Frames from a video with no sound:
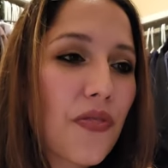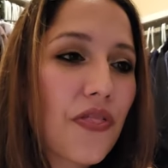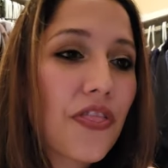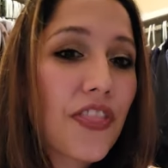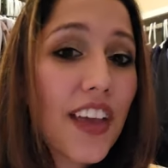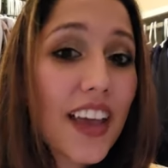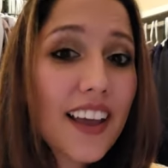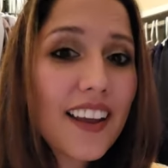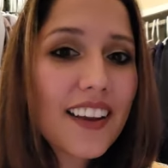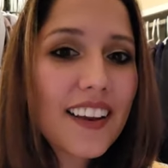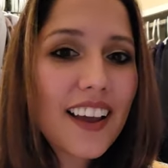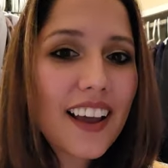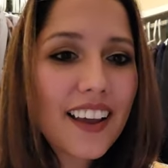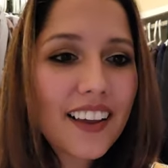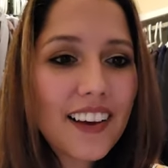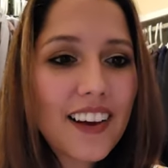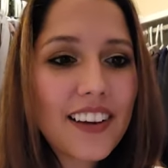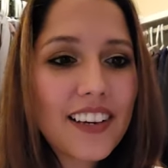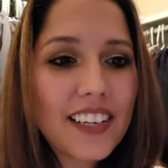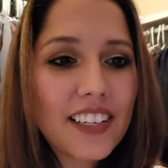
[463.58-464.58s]
then I
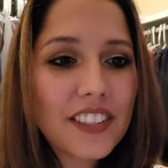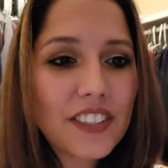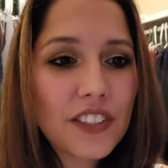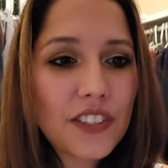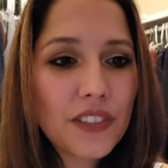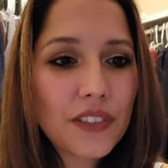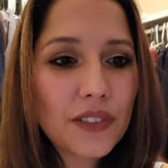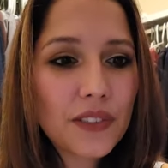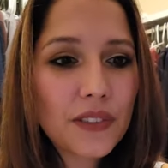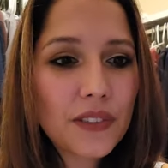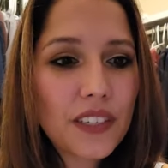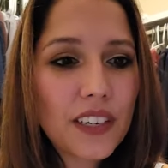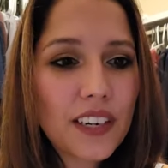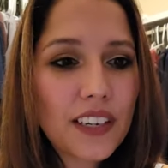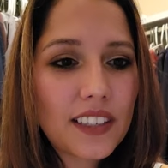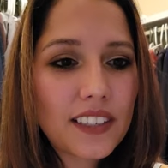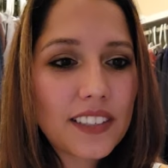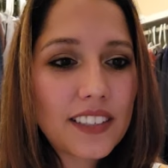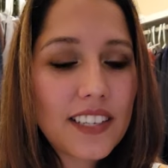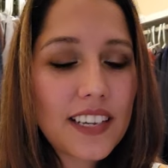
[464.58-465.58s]
got into
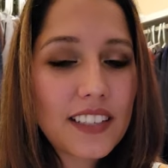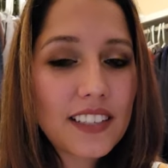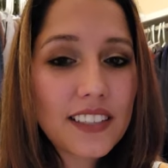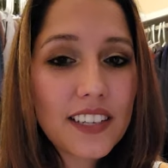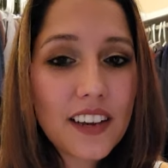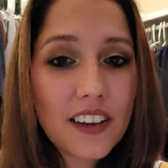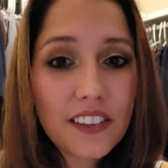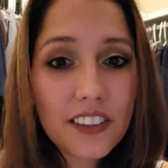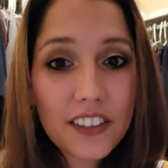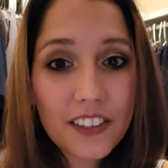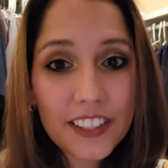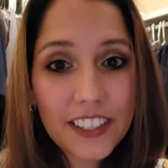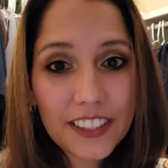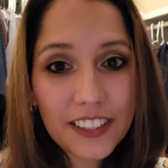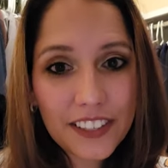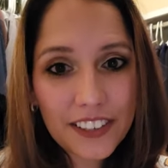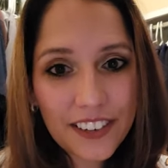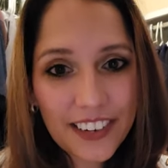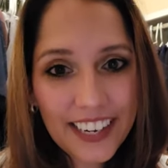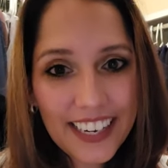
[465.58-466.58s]
uh, Santal
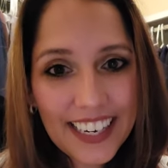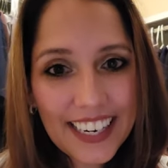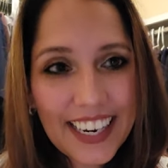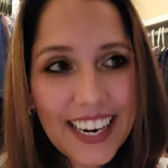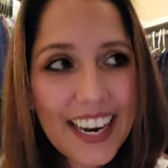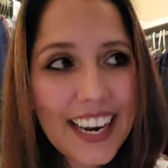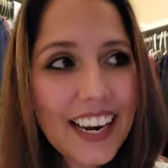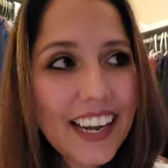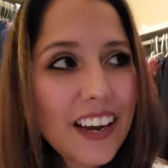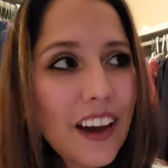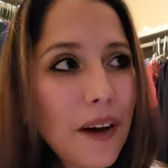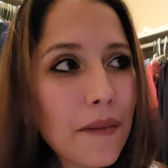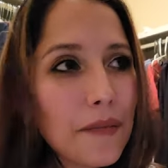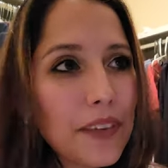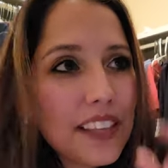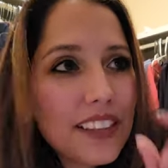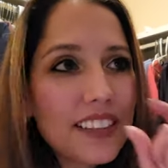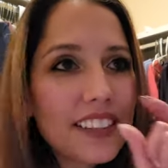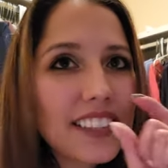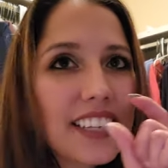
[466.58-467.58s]
thirty-three, and I got
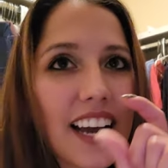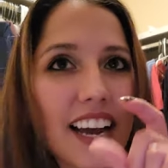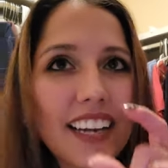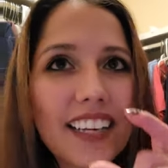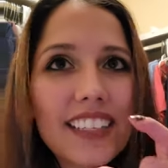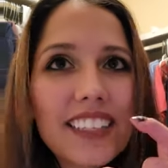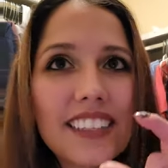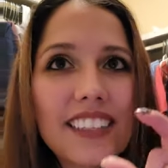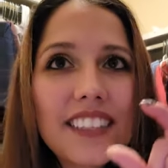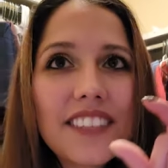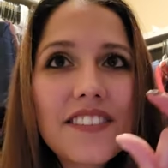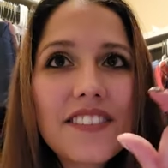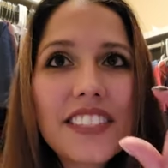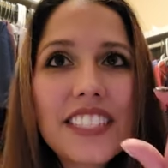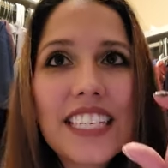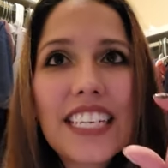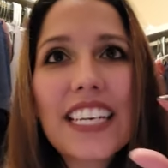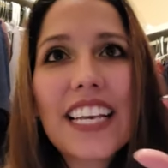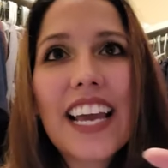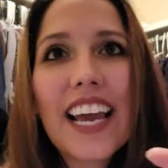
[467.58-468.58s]
me the tiniest of
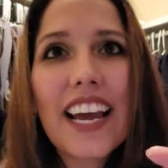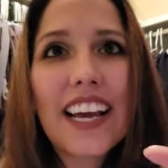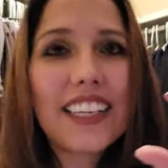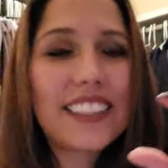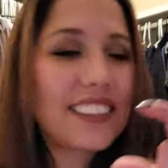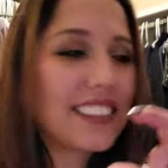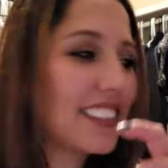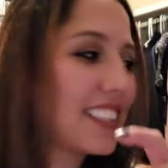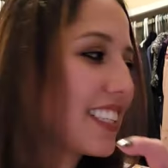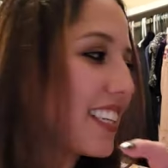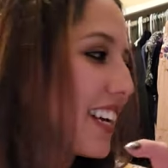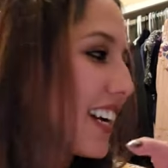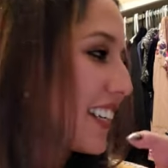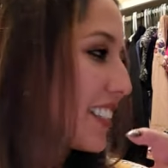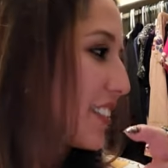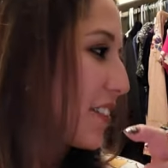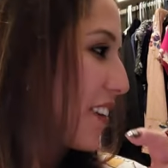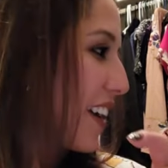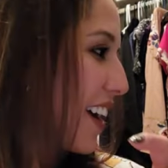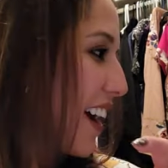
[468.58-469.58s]
decants. And
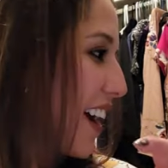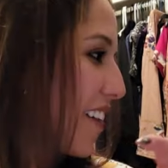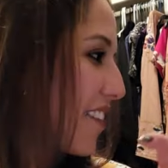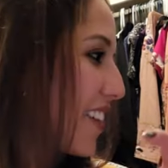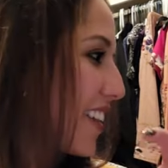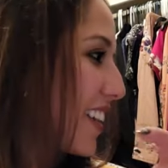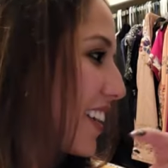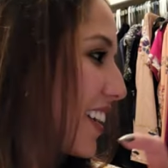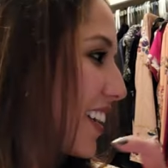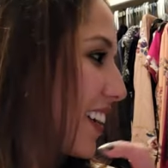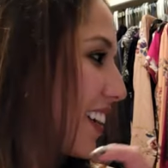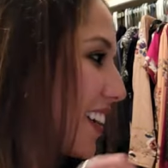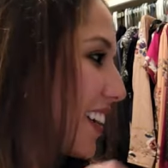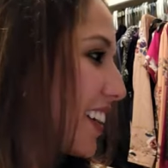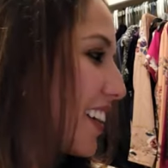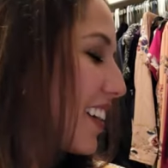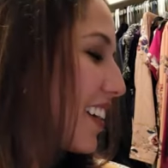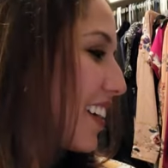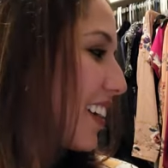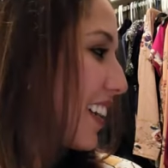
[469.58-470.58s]
do I have it here?
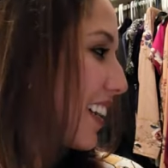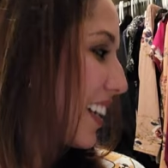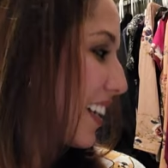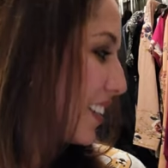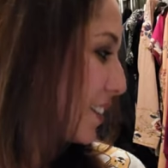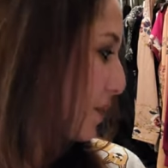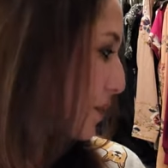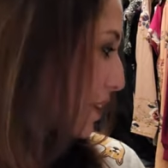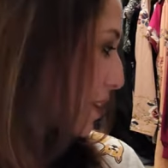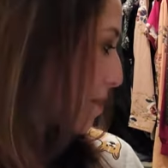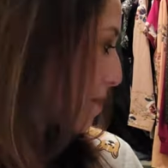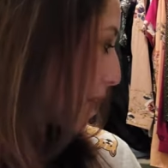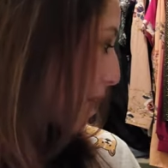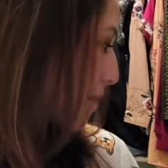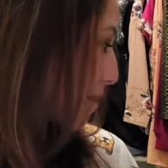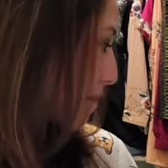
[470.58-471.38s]
It's one of my